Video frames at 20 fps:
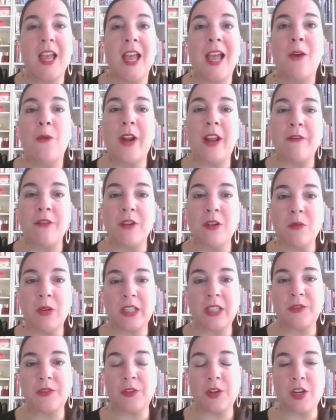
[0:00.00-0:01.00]
whatever
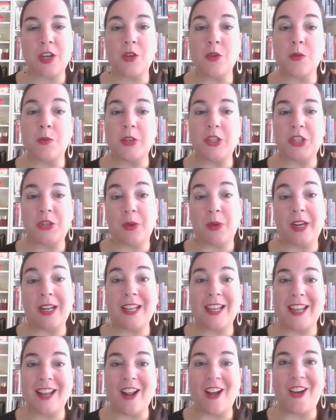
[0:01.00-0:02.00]
works for you, but you want to
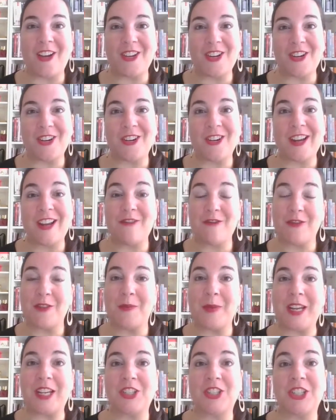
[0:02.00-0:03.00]
get all your
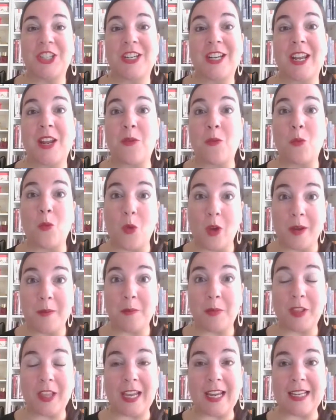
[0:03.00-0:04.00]
information in one
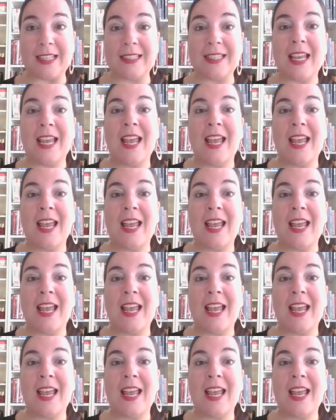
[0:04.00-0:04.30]
place